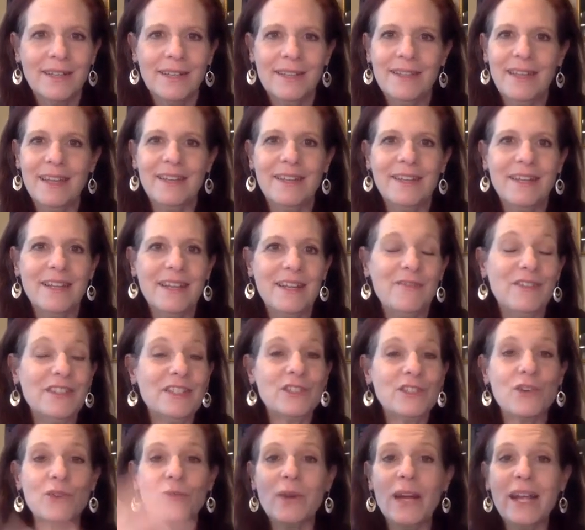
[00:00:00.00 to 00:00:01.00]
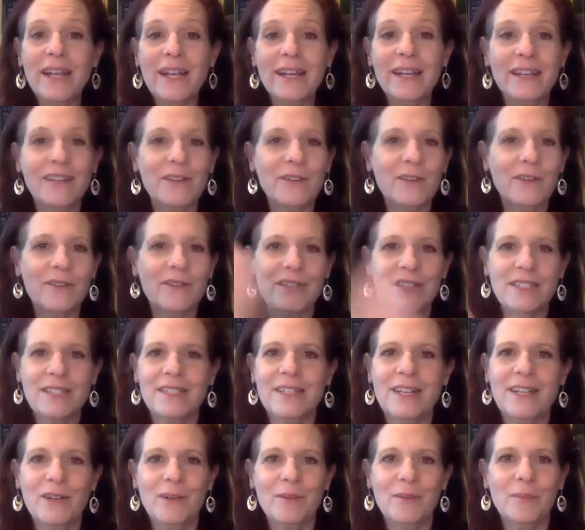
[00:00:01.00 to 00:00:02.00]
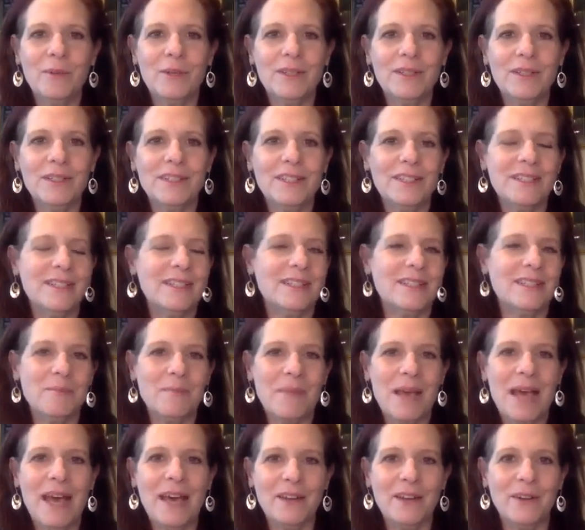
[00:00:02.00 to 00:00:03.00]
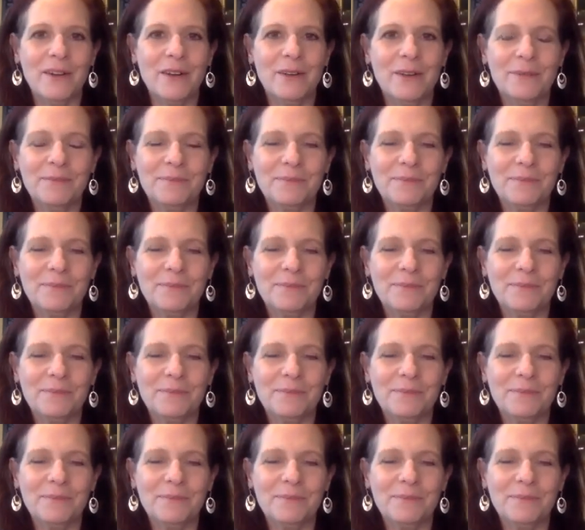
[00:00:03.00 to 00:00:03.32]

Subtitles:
then if it's great or if it's terrible, it just doesn't matter,